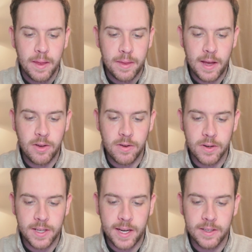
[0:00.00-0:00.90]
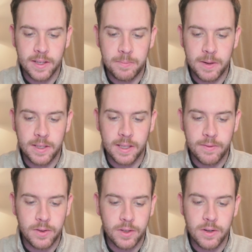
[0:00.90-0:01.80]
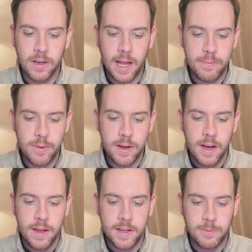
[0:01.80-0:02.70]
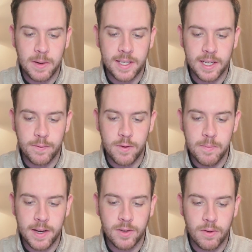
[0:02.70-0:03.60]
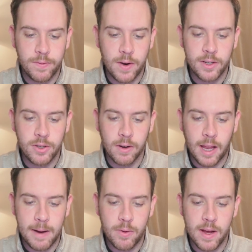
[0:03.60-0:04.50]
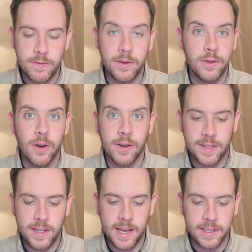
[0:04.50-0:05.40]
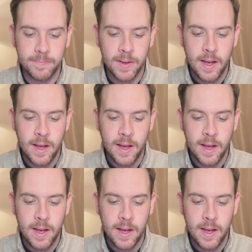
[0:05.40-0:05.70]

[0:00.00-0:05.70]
Thank you, your title is being delivered to your library. This may take a few minutes. Refresh your library if you do not see it.